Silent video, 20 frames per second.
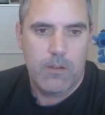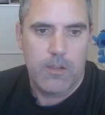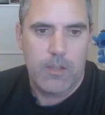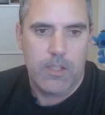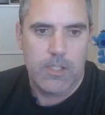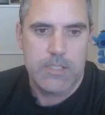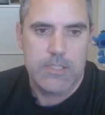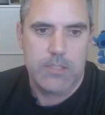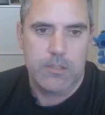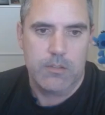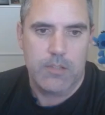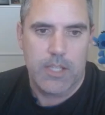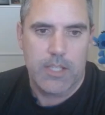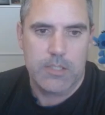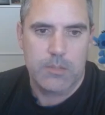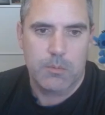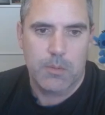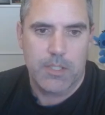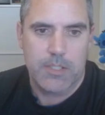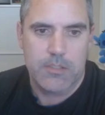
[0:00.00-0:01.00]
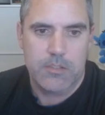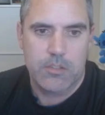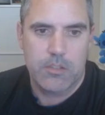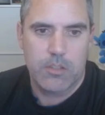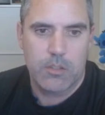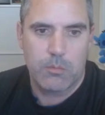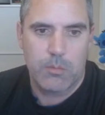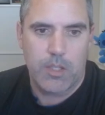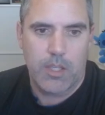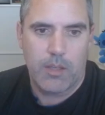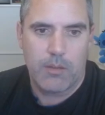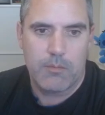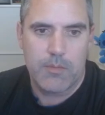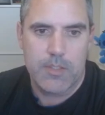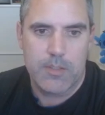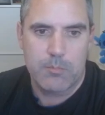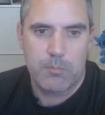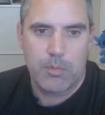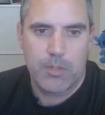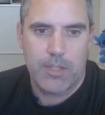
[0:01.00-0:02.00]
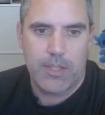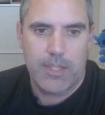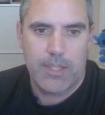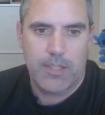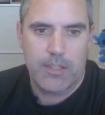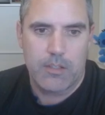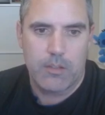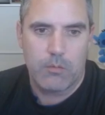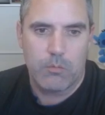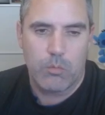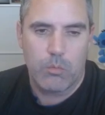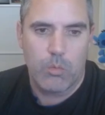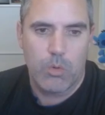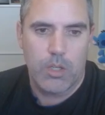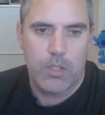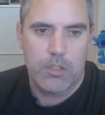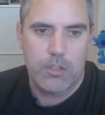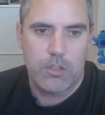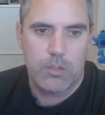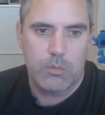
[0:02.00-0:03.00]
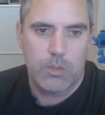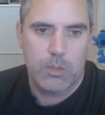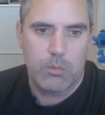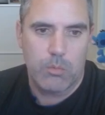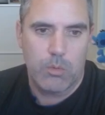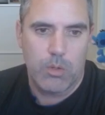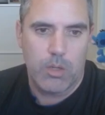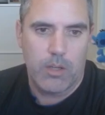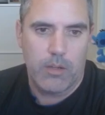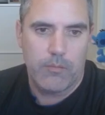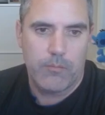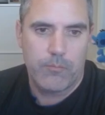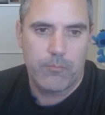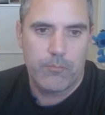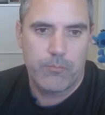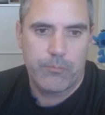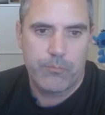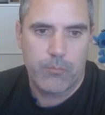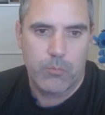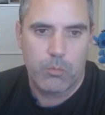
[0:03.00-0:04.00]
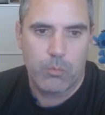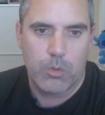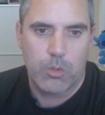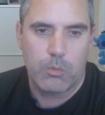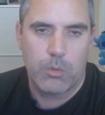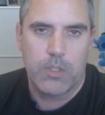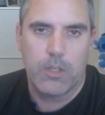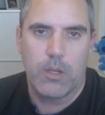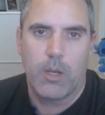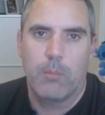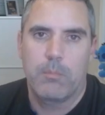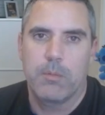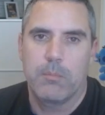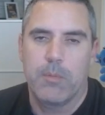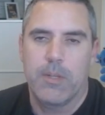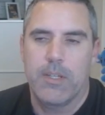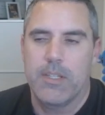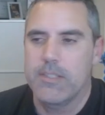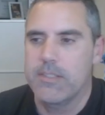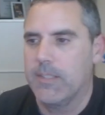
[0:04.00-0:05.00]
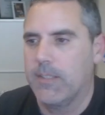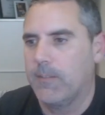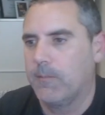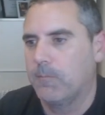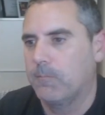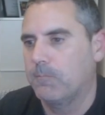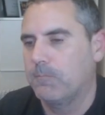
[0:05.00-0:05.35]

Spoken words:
And so that's why it's good. We have this plan of what do we want? What are we optimizing?